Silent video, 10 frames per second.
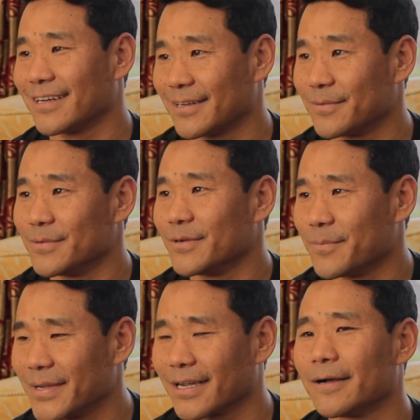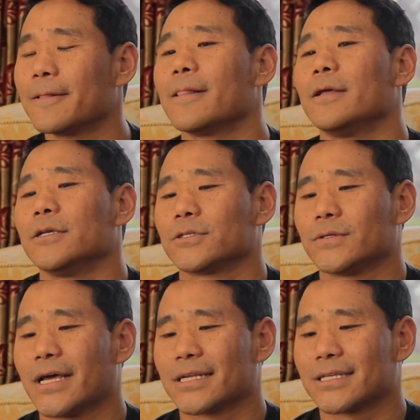and bigger.
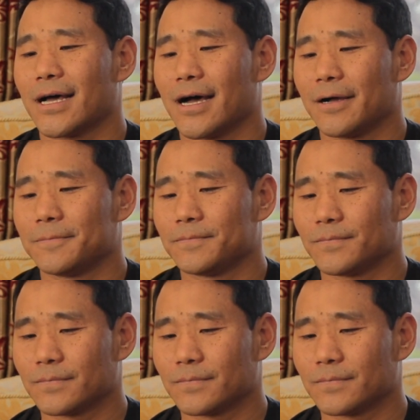So that's how